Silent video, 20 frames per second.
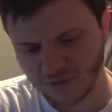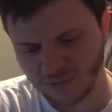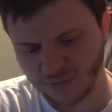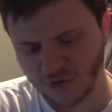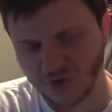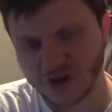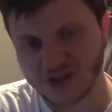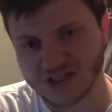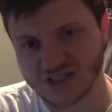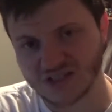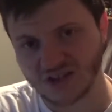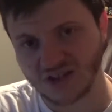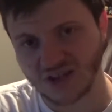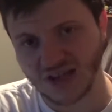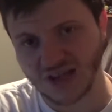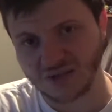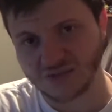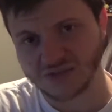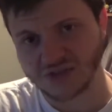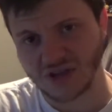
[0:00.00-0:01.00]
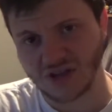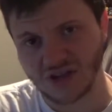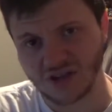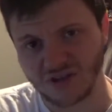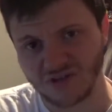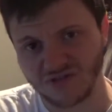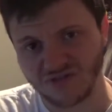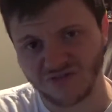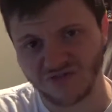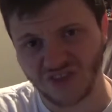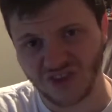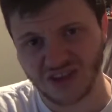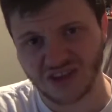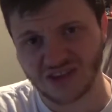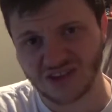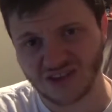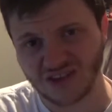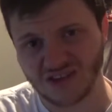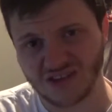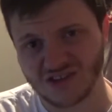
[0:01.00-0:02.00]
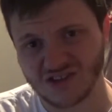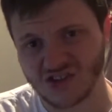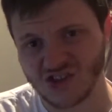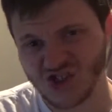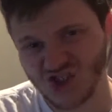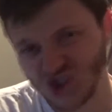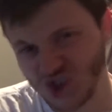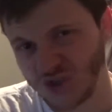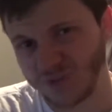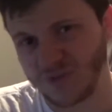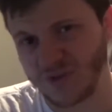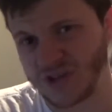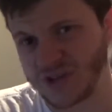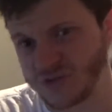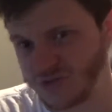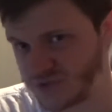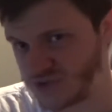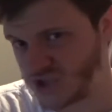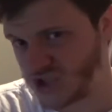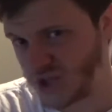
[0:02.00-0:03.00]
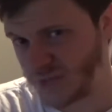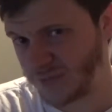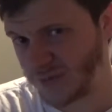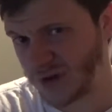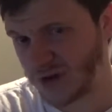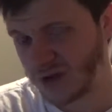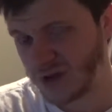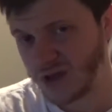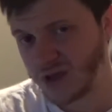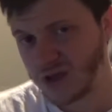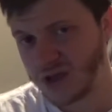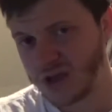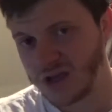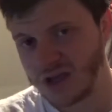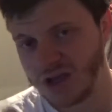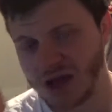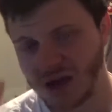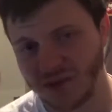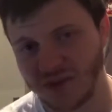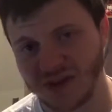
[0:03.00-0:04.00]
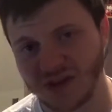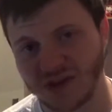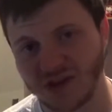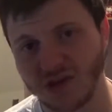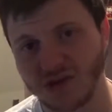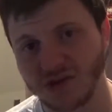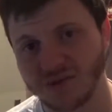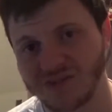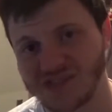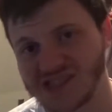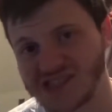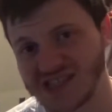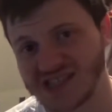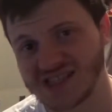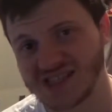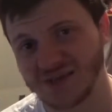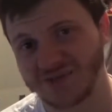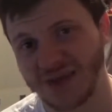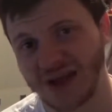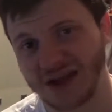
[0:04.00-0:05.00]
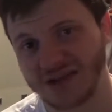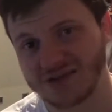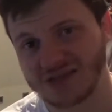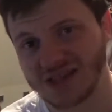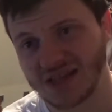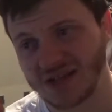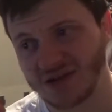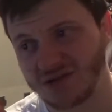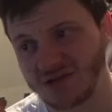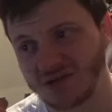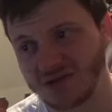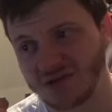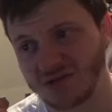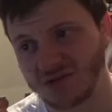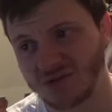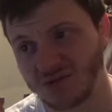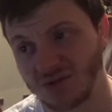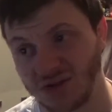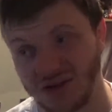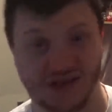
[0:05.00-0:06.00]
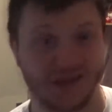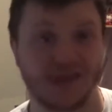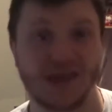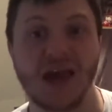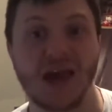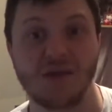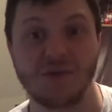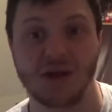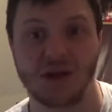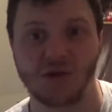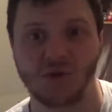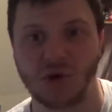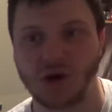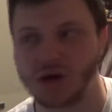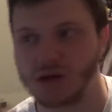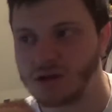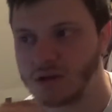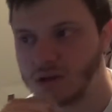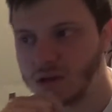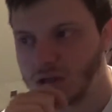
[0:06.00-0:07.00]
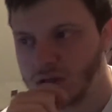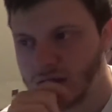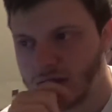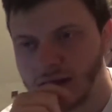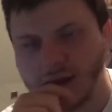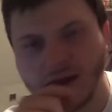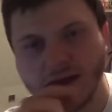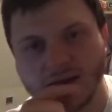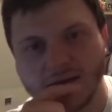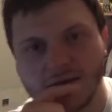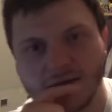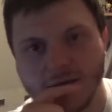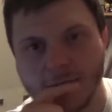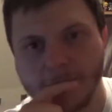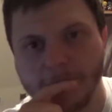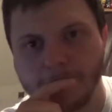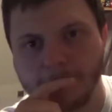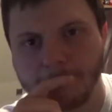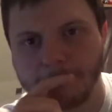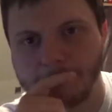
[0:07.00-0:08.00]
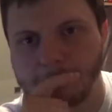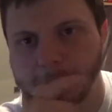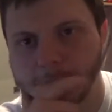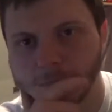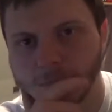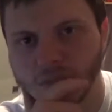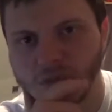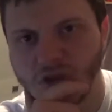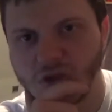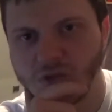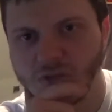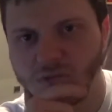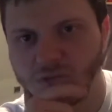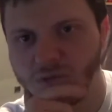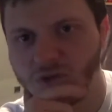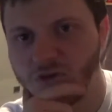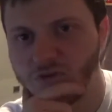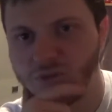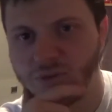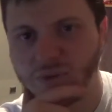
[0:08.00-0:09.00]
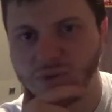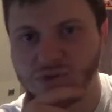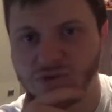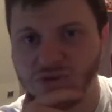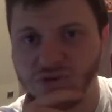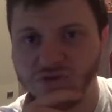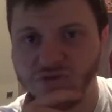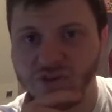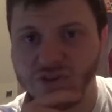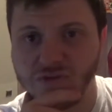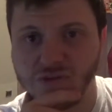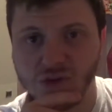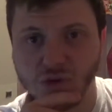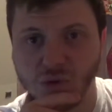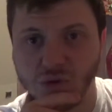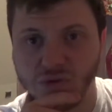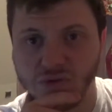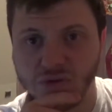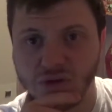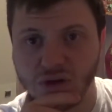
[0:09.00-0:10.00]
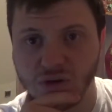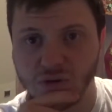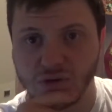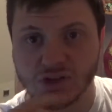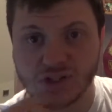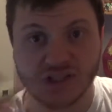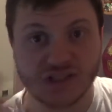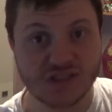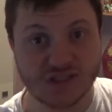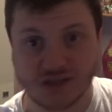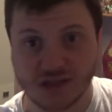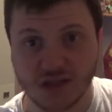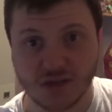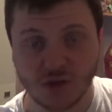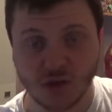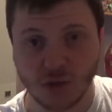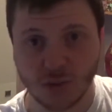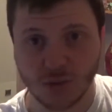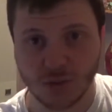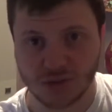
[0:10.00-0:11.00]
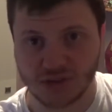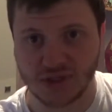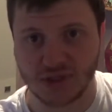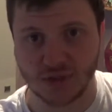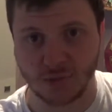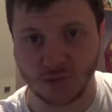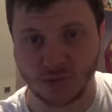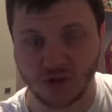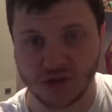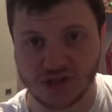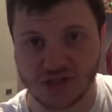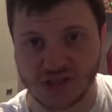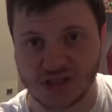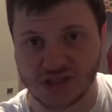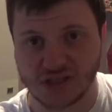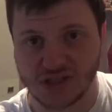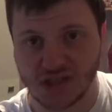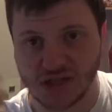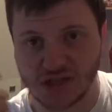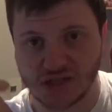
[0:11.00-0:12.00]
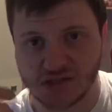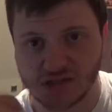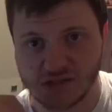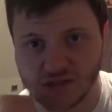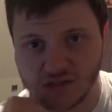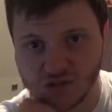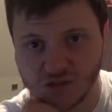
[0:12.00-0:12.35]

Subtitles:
Prices on games I think should be cheaper. I mean, they're going up to £60 now, well, in game anyway, and other people are doing 50 quid for it, which is the normal standard price these days.